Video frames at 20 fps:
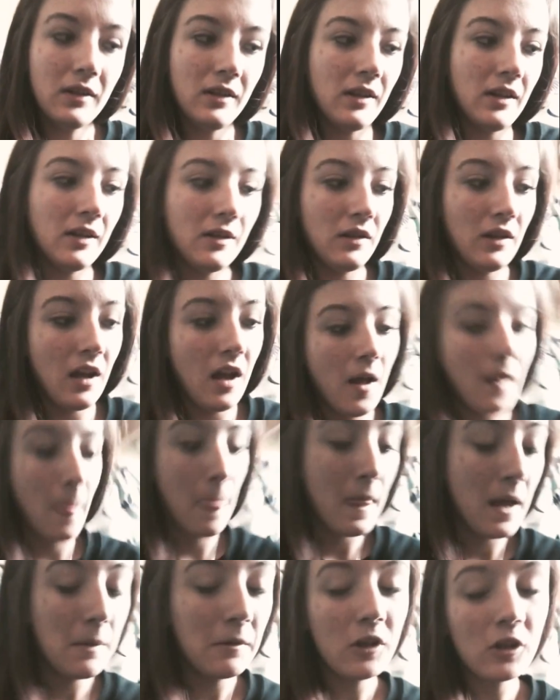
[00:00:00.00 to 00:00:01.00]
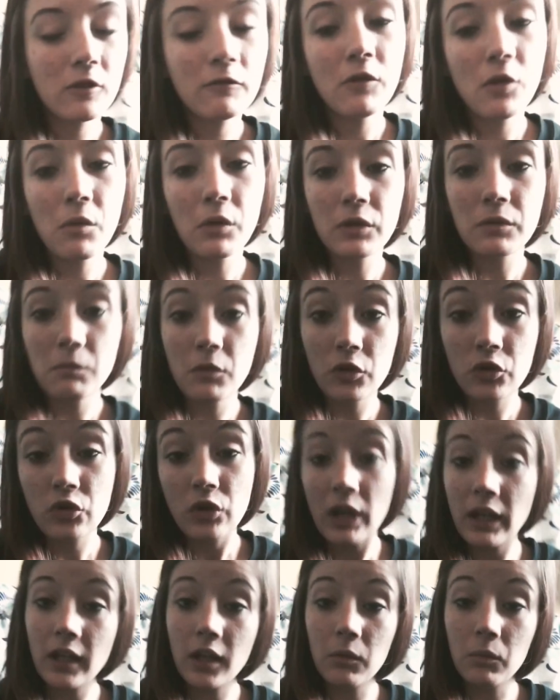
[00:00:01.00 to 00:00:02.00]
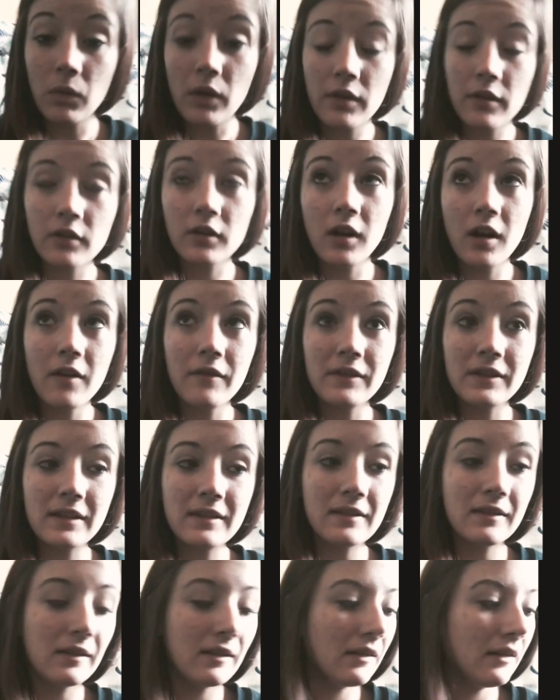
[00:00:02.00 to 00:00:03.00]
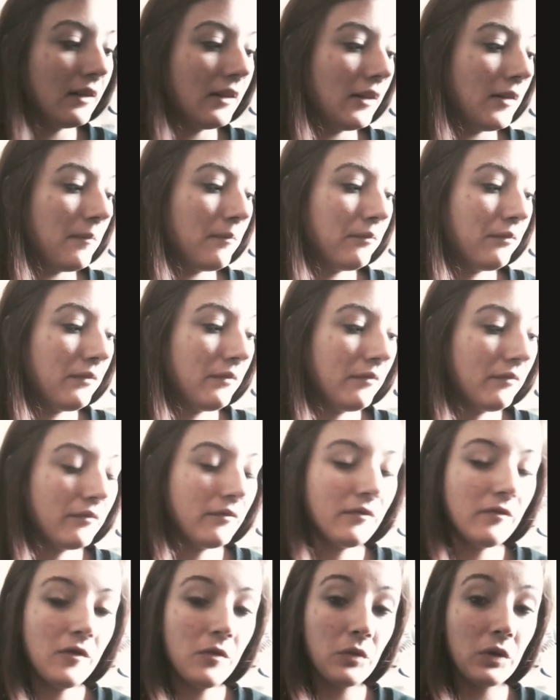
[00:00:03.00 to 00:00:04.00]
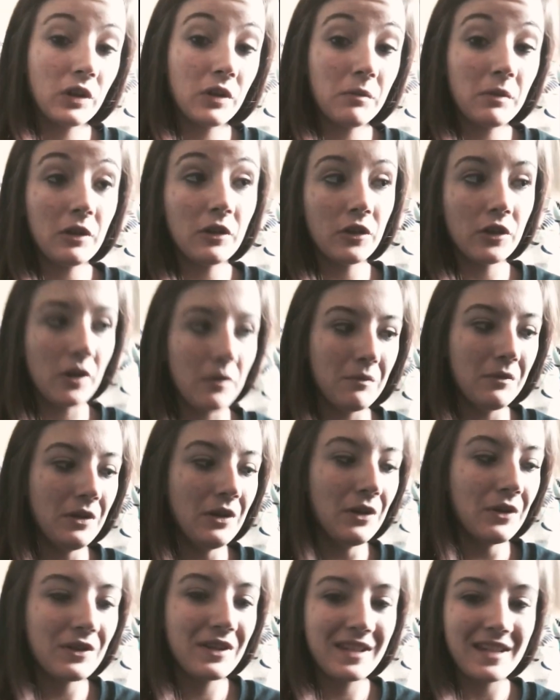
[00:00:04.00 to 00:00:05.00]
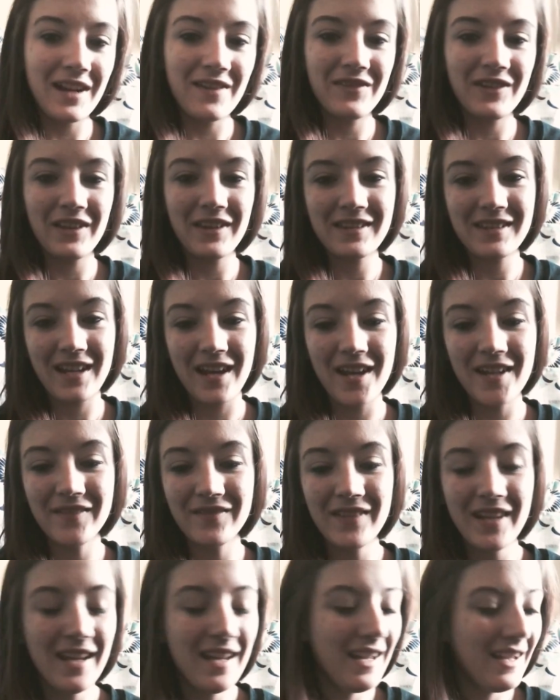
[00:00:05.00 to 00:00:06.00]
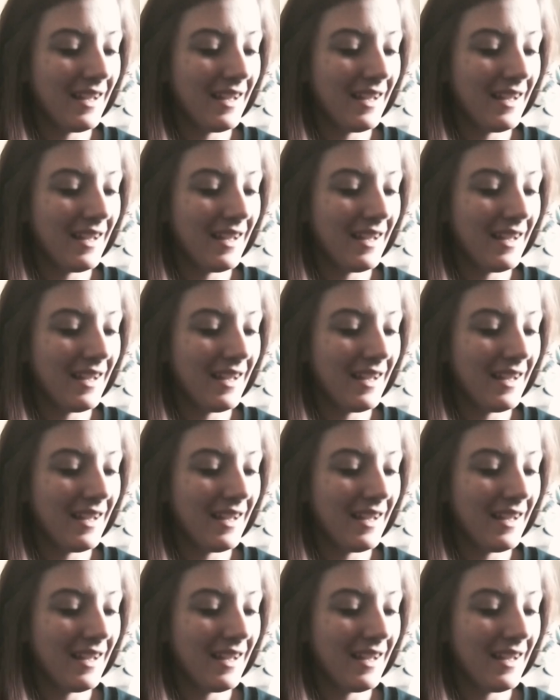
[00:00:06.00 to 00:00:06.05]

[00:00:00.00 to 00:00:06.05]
And I look forward to more training with her, obviously. And we're going to be learning new stuff all the time.